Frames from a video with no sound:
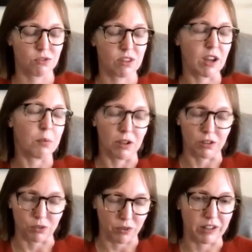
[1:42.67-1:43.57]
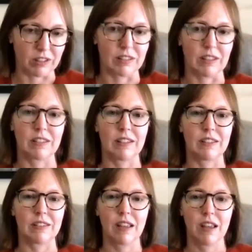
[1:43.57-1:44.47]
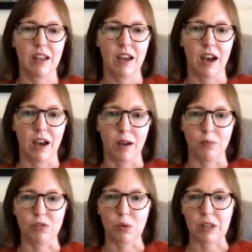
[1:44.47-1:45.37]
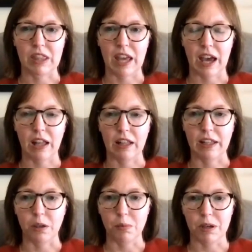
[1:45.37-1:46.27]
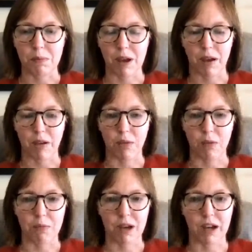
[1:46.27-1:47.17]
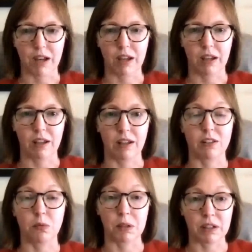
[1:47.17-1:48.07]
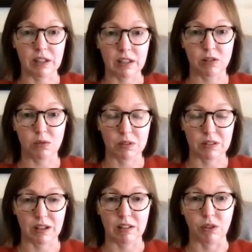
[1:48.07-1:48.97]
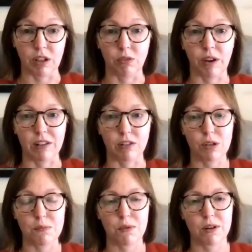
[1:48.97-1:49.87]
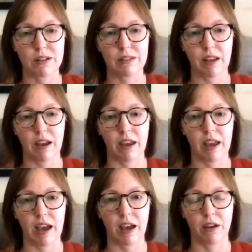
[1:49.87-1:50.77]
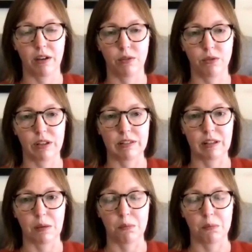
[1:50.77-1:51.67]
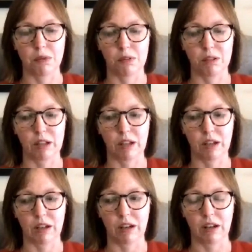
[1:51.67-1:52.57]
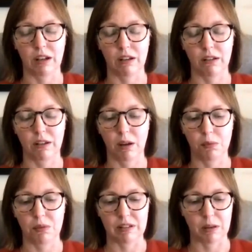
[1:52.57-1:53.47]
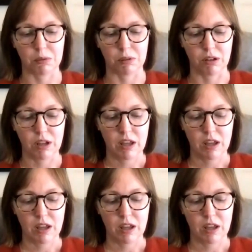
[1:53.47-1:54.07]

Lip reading: therapeutics for rare diseases. So with that, a little bit about my experience with scientific advisory boards. I have assembled and helped assemble